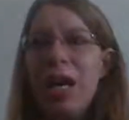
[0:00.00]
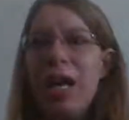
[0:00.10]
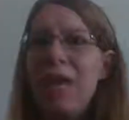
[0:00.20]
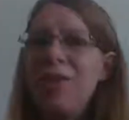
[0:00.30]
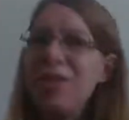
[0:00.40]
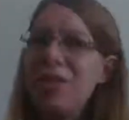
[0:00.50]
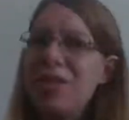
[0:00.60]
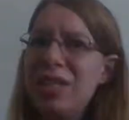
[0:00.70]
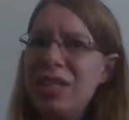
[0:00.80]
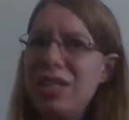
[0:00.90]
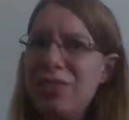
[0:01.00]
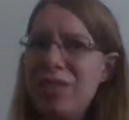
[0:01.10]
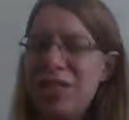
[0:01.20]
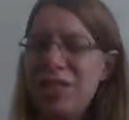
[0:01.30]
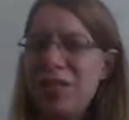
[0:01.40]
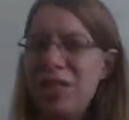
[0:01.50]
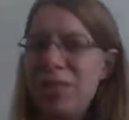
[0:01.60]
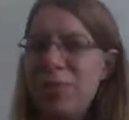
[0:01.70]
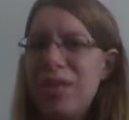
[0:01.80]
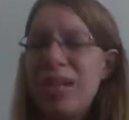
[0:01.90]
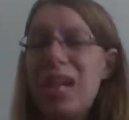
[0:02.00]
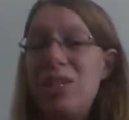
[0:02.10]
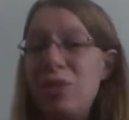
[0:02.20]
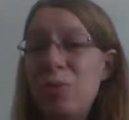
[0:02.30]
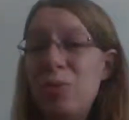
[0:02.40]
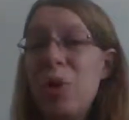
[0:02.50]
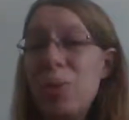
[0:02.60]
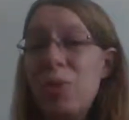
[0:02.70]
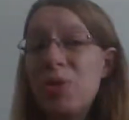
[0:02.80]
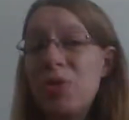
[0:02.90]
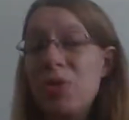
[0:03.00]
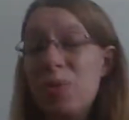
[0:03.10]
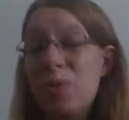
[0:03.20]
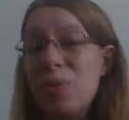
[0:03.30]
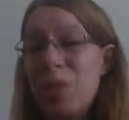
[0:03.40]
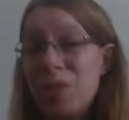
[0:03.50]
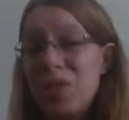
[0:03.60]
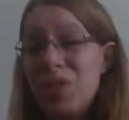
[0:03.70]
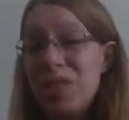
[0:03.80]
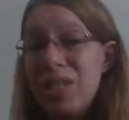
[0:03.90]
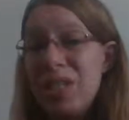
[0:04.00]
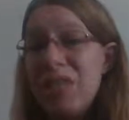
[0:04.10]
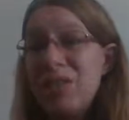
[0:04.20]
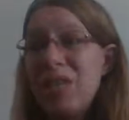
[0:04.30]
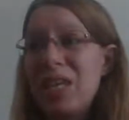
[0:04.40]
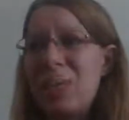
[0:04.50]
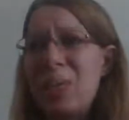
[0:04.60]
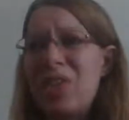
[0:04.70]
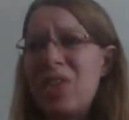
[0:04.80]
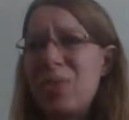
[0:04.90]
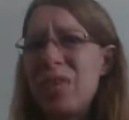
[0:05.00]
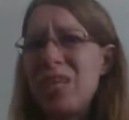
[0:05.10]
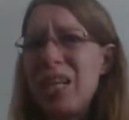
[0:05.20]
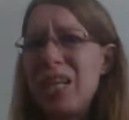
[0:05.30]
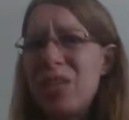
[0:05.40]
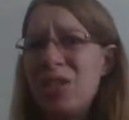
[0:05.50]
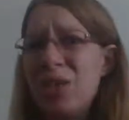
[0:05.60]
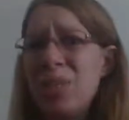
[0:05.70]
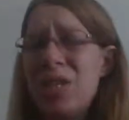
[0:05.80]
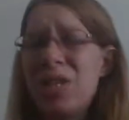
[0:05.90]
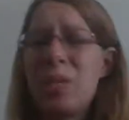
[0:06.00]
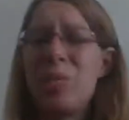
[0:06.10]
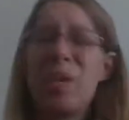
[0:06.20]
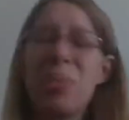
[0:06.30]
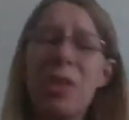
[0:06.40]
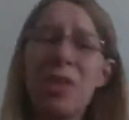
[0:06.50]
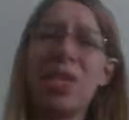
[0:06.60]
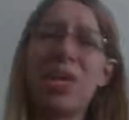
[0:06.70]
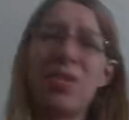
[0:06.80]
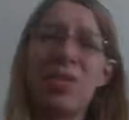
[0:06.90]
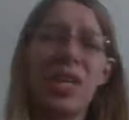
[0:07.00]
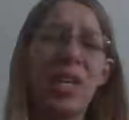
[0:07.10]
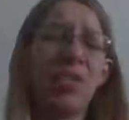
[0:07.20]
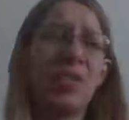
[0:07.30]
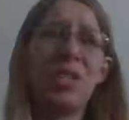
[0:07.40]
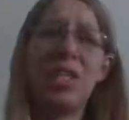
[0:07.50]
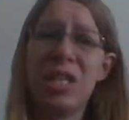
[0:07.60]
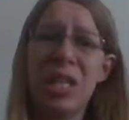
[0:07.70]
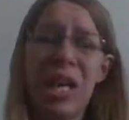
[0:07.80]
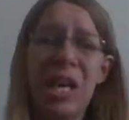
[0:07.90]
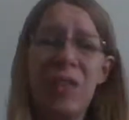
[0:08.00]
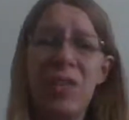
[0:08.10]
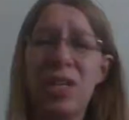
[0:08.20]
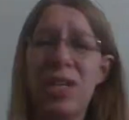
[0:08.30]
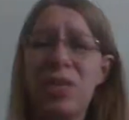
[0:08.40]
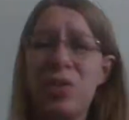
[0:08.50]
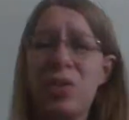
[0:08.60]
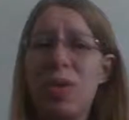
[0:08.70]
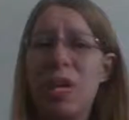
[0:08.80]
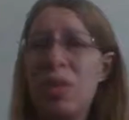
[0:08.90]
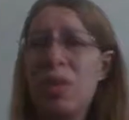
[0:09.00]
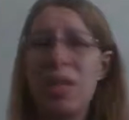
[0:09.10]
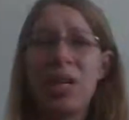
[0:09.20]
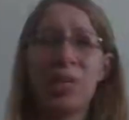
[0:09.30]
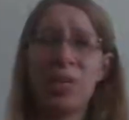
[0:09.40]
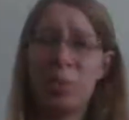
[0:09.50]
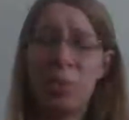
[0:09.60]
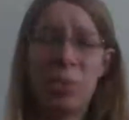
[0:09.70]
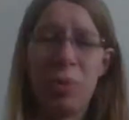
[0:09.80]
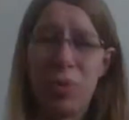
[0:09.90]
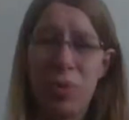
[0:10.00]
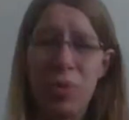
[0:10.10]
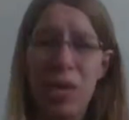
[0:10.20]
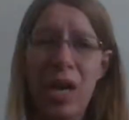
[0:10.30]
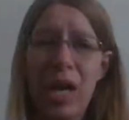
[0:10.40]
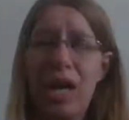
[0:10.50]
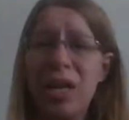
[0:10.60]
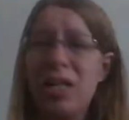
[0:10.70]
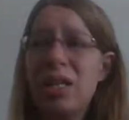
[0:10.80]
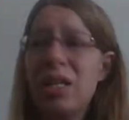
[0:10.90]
I have over 600 friends on Facebook, and I do know most of them in person. There's like maybe 3 that I don't, because I've been in Belgrade for like 13 and a half years. So I know like hundreds of people through that.